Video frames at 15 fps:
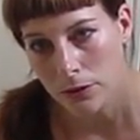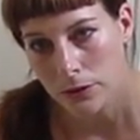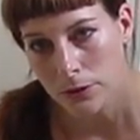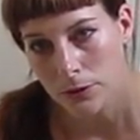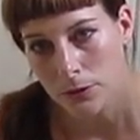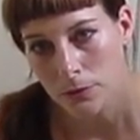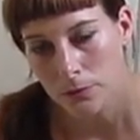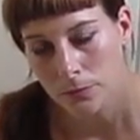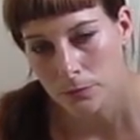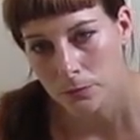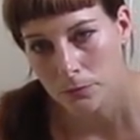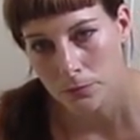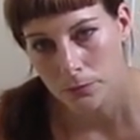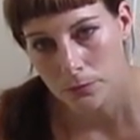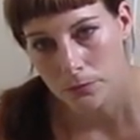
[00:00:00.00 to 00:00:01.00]

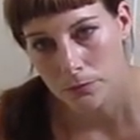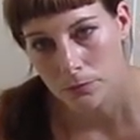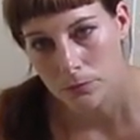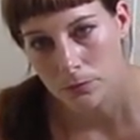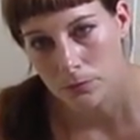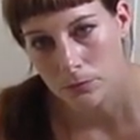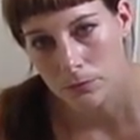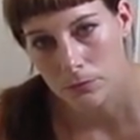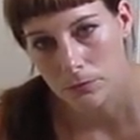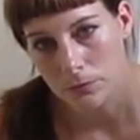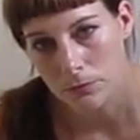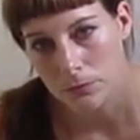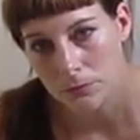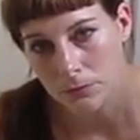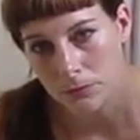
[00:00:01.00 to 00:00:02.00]

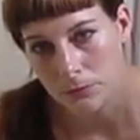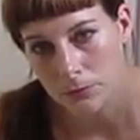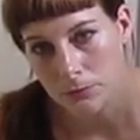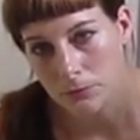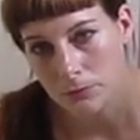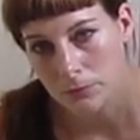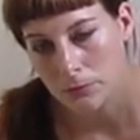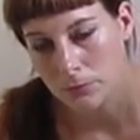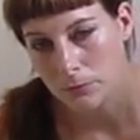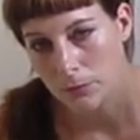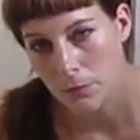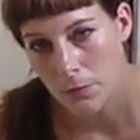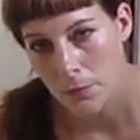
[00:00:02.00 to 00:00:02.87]
(silence)